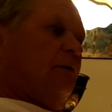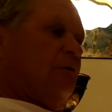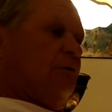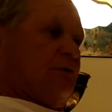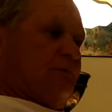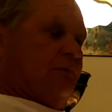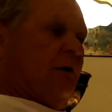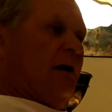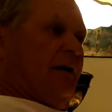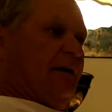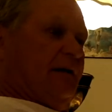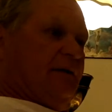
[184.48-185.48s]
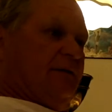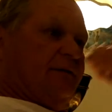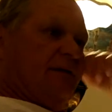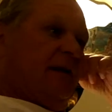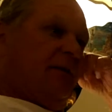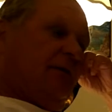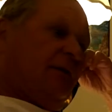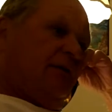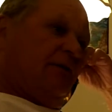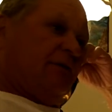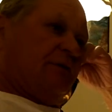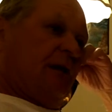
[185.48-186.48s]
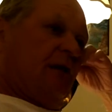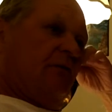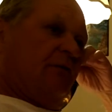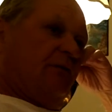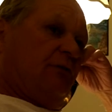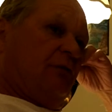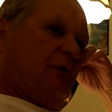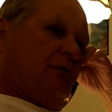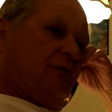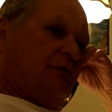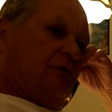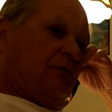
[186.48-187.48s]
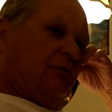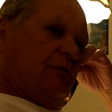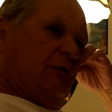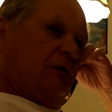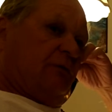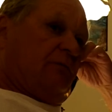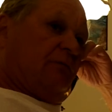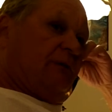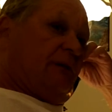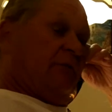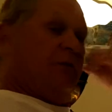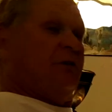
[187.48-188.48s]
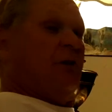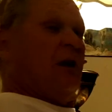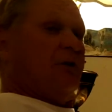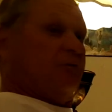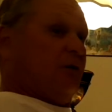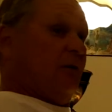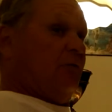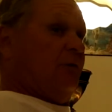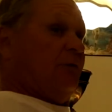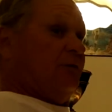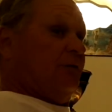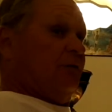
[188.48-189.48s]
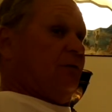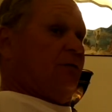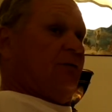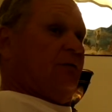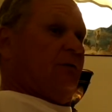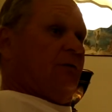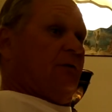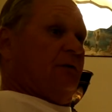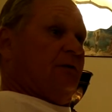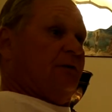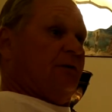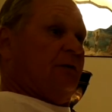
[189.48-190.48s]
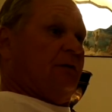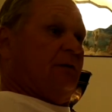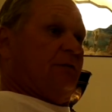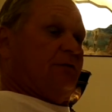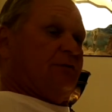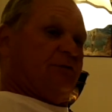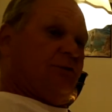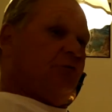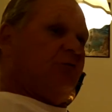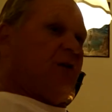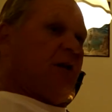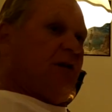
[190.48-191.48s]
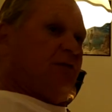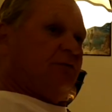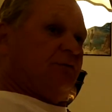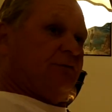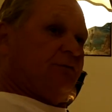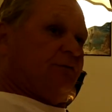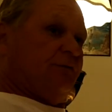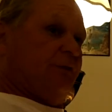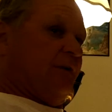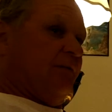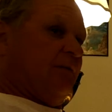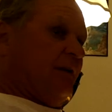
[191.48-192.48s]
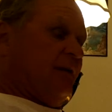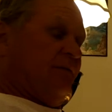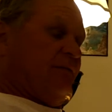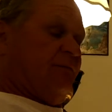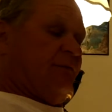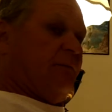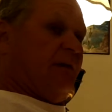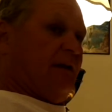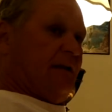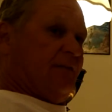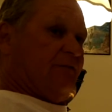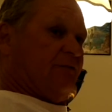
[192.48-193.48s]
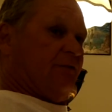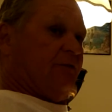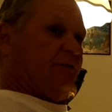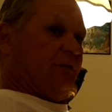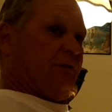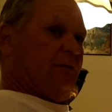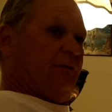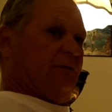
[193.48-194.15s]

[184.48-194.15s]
course Bonnie and family, of course they all knew what was going on, but every doctor I went to said it was too dangerous for me to have surgery